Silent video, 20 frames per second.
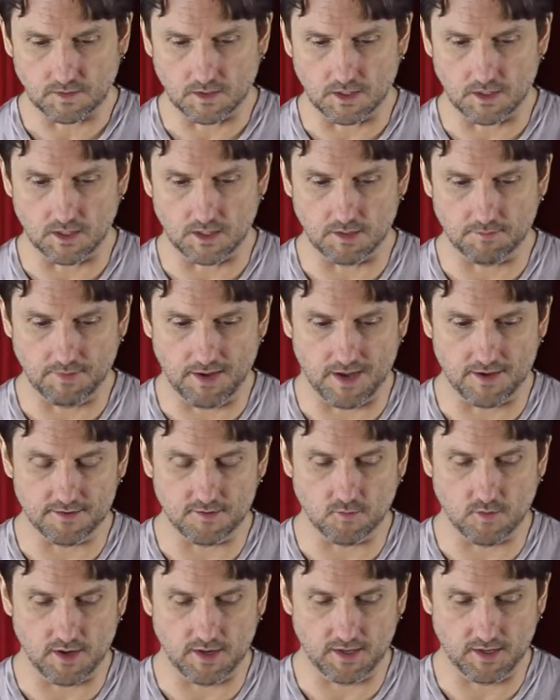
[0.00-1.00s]
um, how
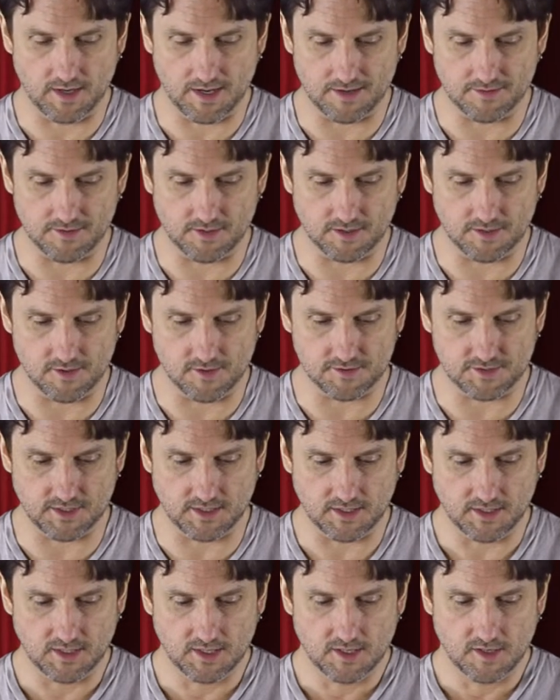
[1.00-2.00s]
you want to, how you can use
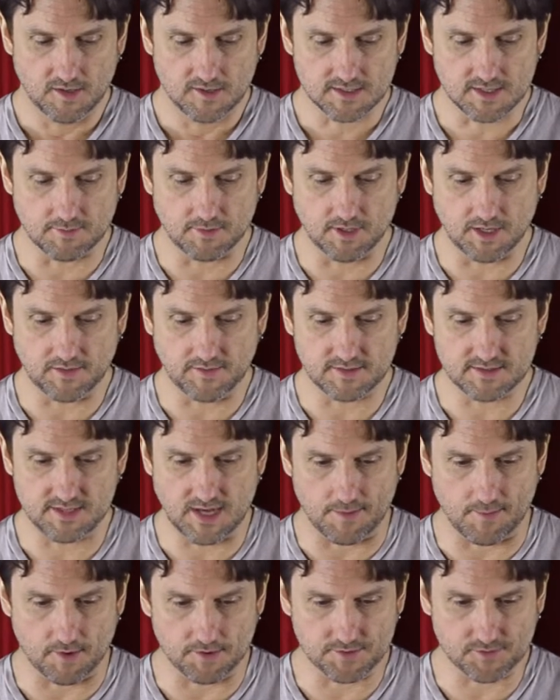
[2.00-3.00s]
it. So I'm gonna look at this
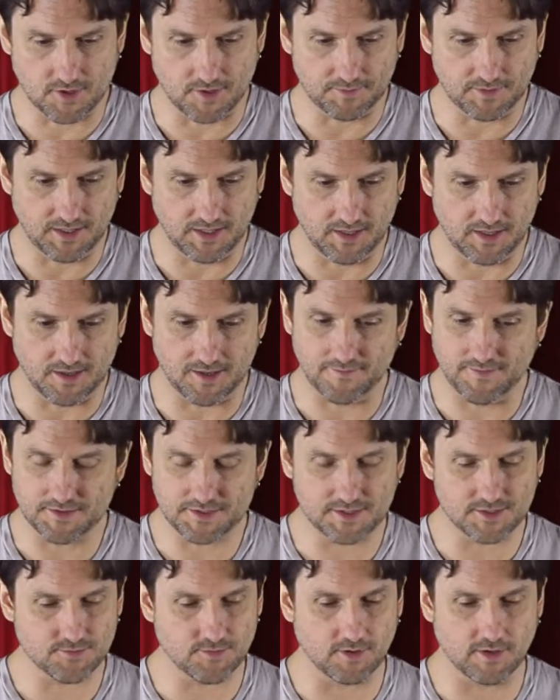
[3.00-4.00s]
demo script here, and
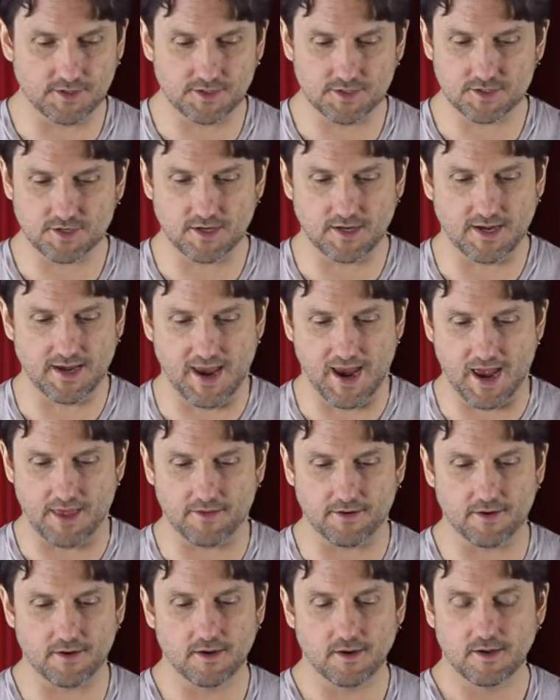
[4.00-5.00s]
this is really just gonna
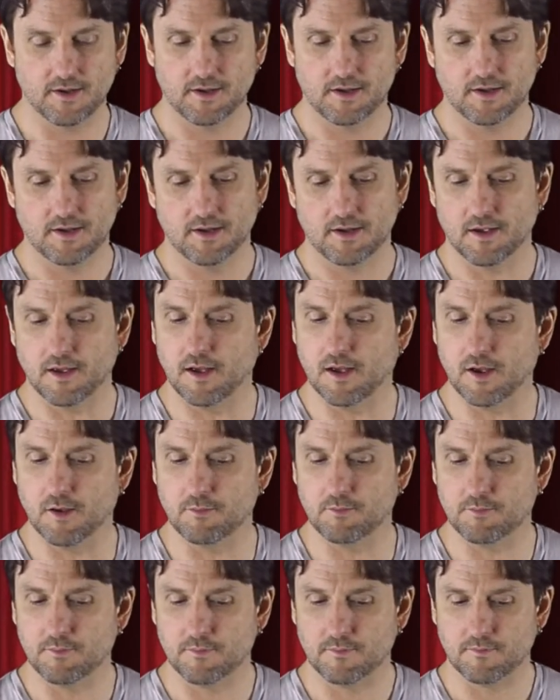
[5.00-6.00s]
gather
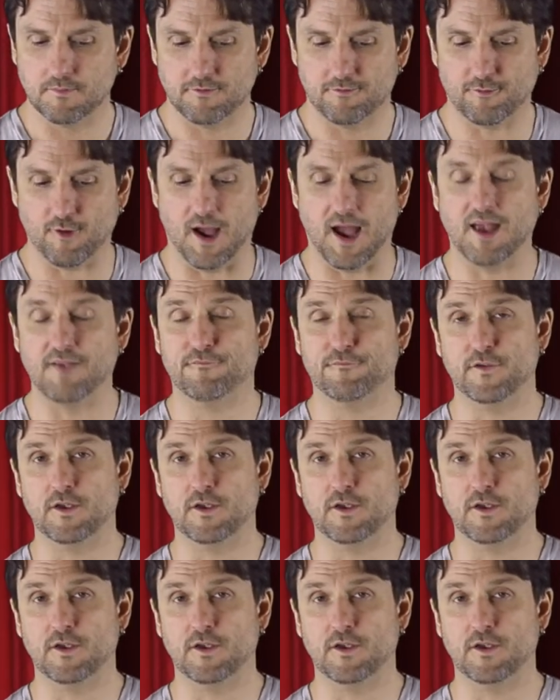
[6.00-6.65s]
um, five